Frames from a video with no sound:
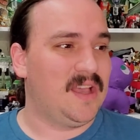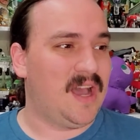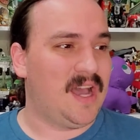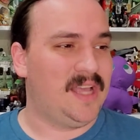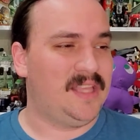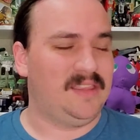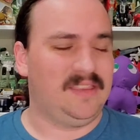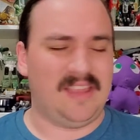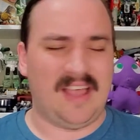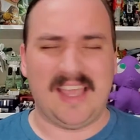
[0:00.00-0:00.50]

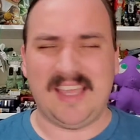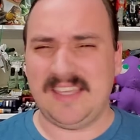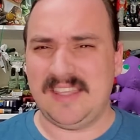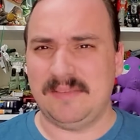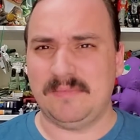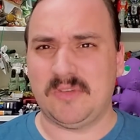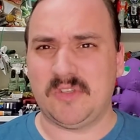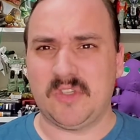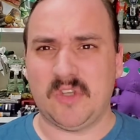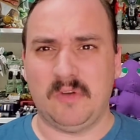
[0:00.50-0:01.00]
like
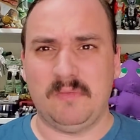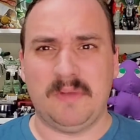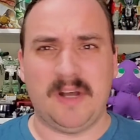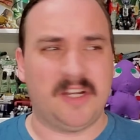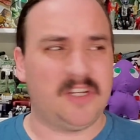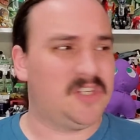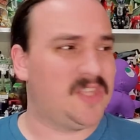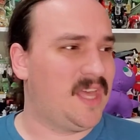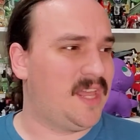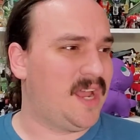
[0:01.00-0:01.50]
them so
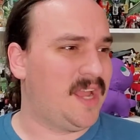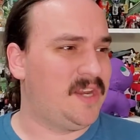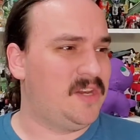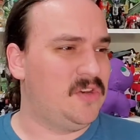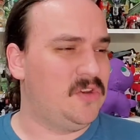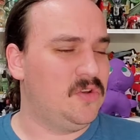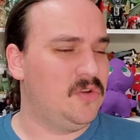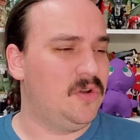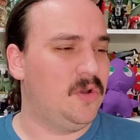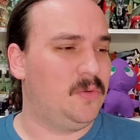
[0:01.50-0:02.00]
much that I
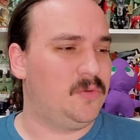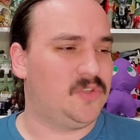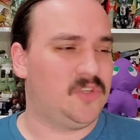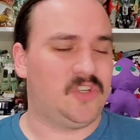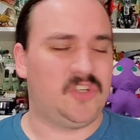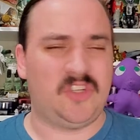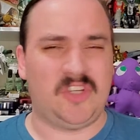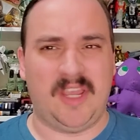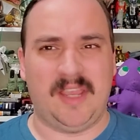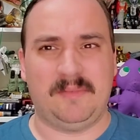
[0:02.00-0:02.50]
knew it was a
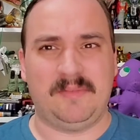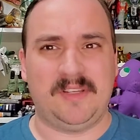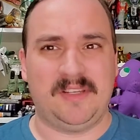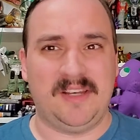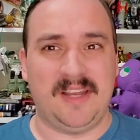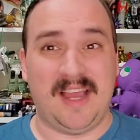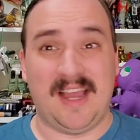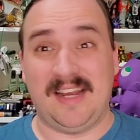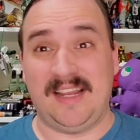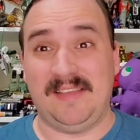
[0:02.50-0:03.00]
shame
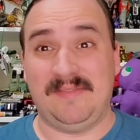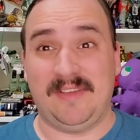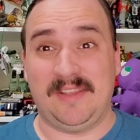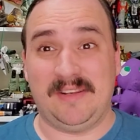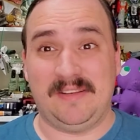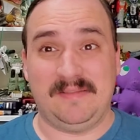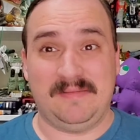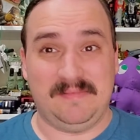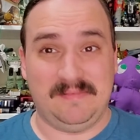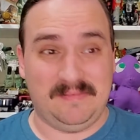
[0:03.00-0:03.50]

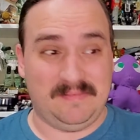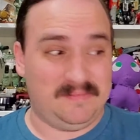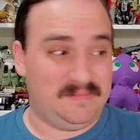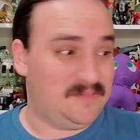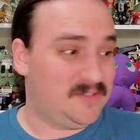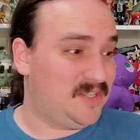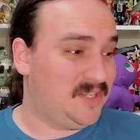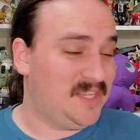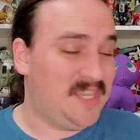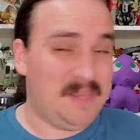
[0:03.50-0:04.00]

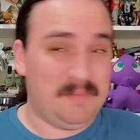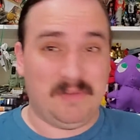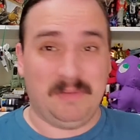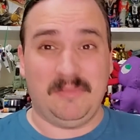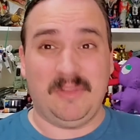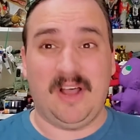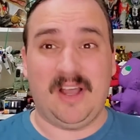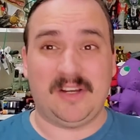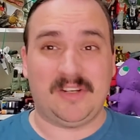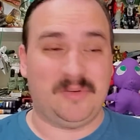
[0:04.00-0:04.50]
to keep
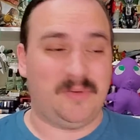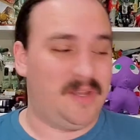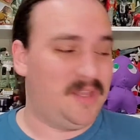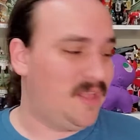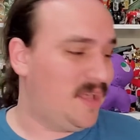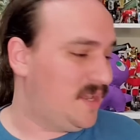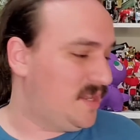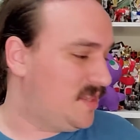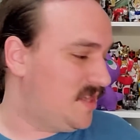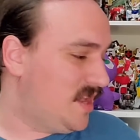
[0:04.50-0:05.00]
them locked away
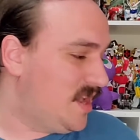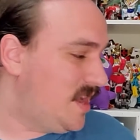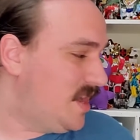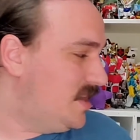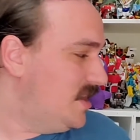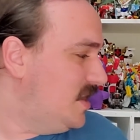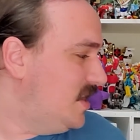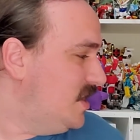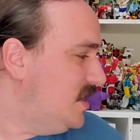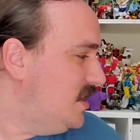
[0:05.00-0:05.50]
like
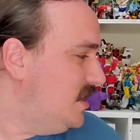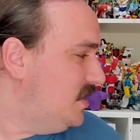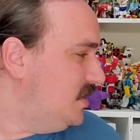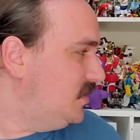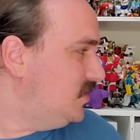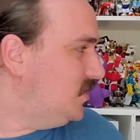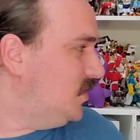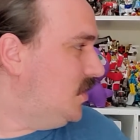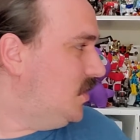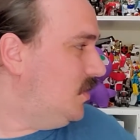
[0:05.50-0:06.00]
that.
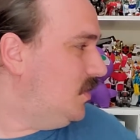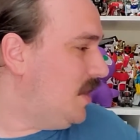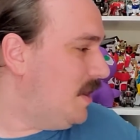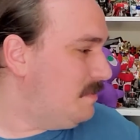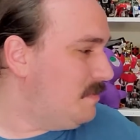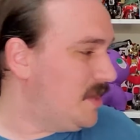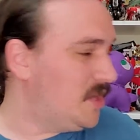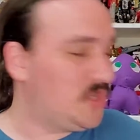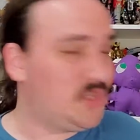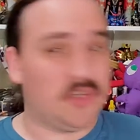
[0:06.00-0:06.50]
So I
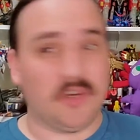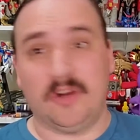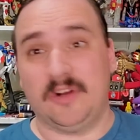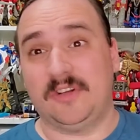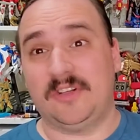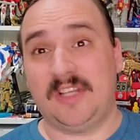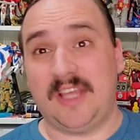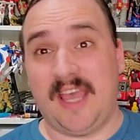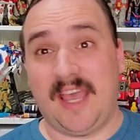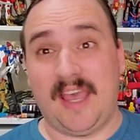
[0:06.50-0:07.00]
made
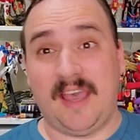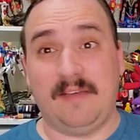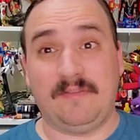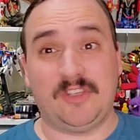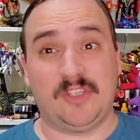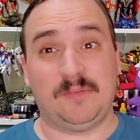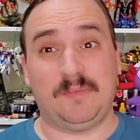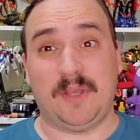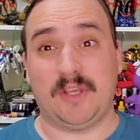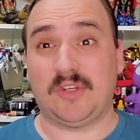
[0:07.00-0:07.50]
sure to have
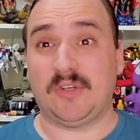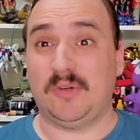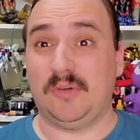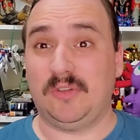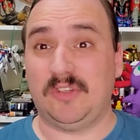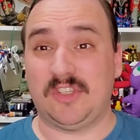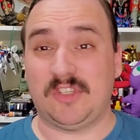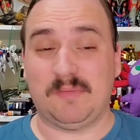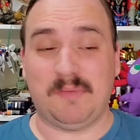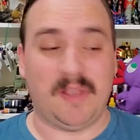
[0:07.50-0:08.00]
special
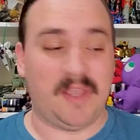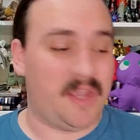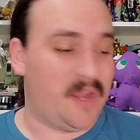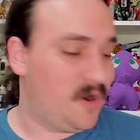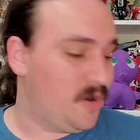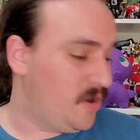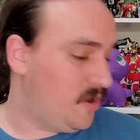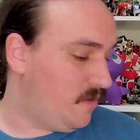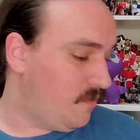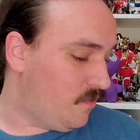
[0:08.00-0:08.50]
display
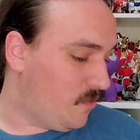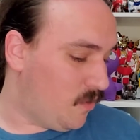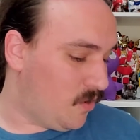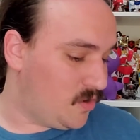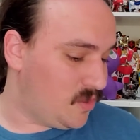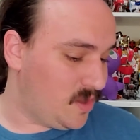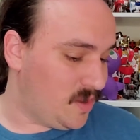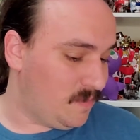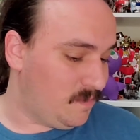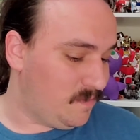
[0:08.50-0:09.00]
area
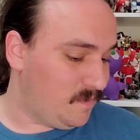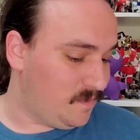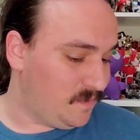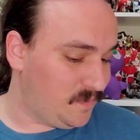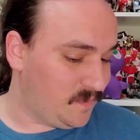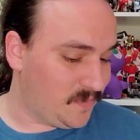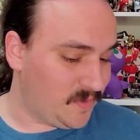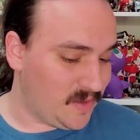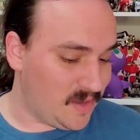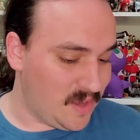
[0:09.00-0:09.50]
for them.
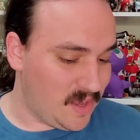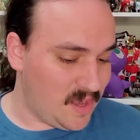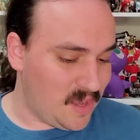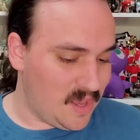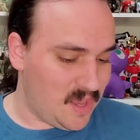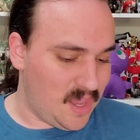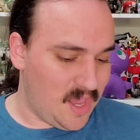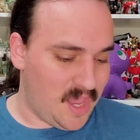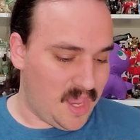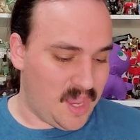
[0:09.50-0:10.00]

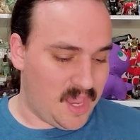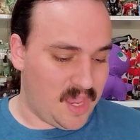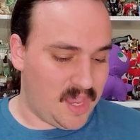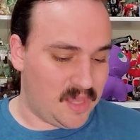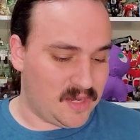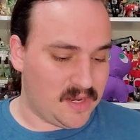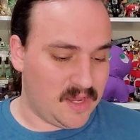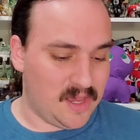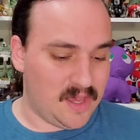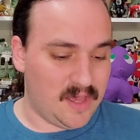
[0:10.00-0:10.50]

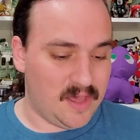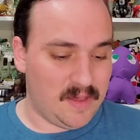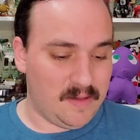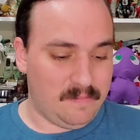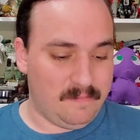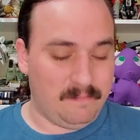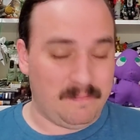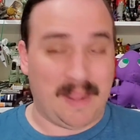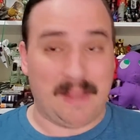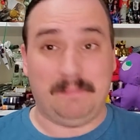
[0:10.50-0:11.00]
And
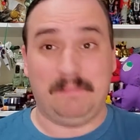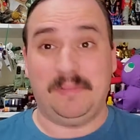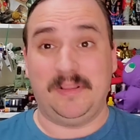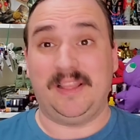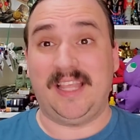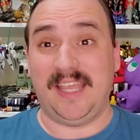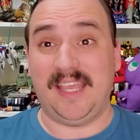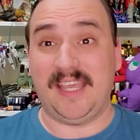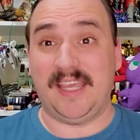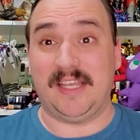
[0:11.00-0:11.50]
my
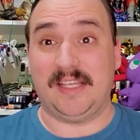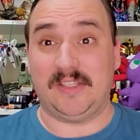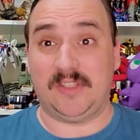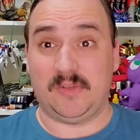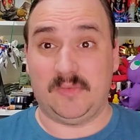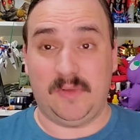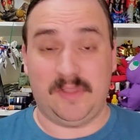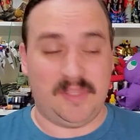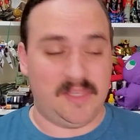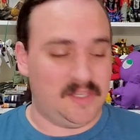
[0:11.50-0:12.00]

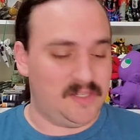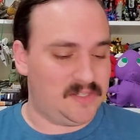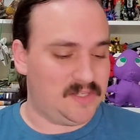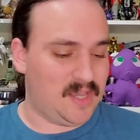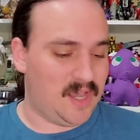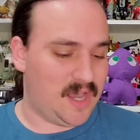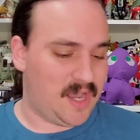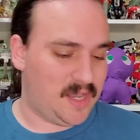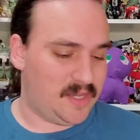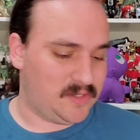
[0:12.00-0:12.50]
plans with these
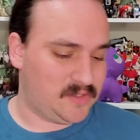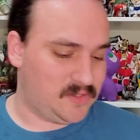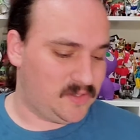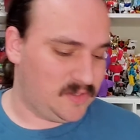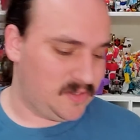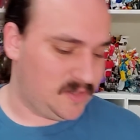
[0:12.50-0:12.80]
guys,